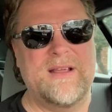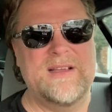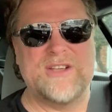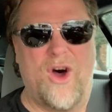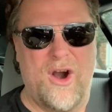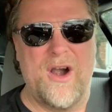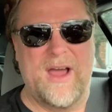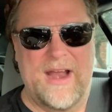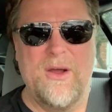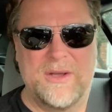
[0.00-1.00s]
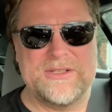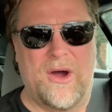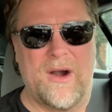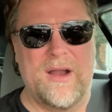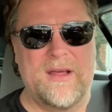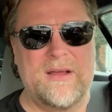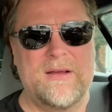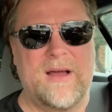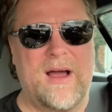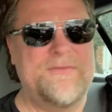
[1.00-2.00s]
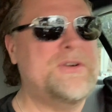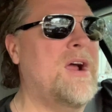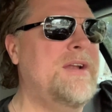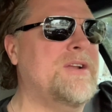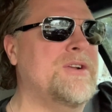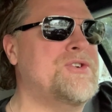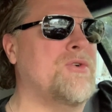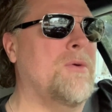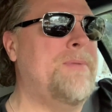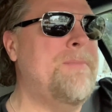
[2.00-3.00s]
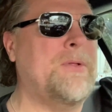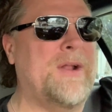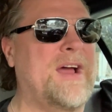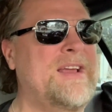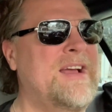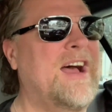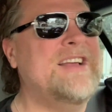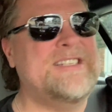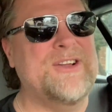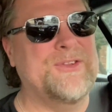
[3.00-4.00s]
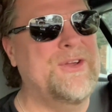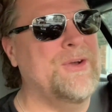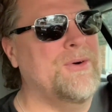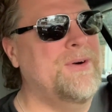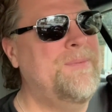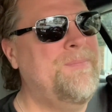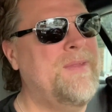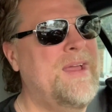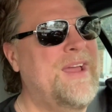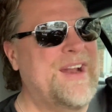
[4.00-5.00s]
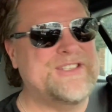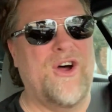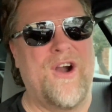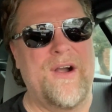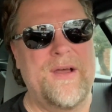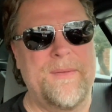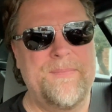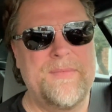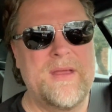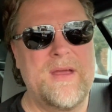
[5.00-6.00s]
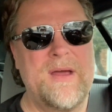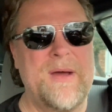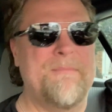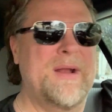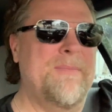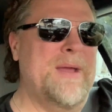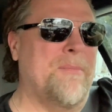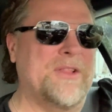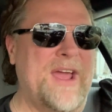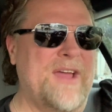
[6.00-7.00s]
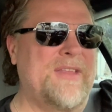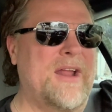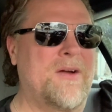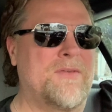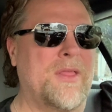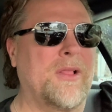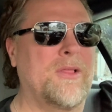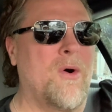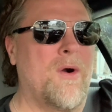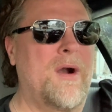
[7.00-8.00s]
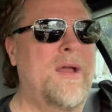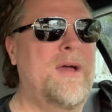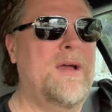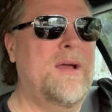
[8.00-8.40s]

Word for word: it's hard. I know it's hard. I've tried to control people and I, I still do. And it's hard. But to be able to hand that over to the Lord